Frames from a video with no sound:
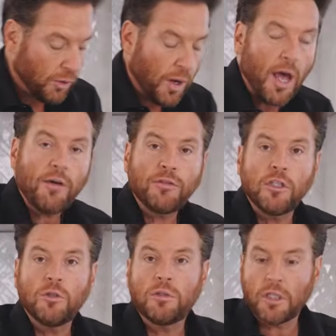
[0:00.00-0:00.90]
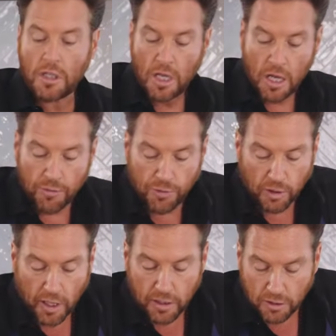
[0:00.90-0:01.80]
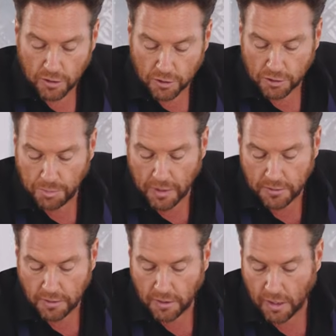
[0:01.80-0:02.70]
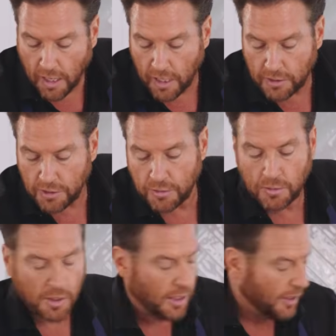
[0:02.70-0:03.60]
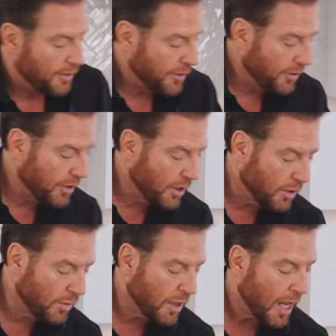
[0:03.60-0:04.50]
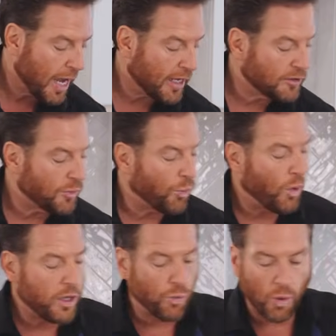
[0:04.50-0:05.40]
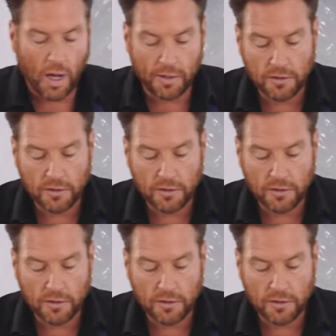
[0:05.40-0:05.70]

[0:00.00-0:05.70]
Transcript: don't have to use it. If you like it a little spicy like I do, there you go. I got some white wine.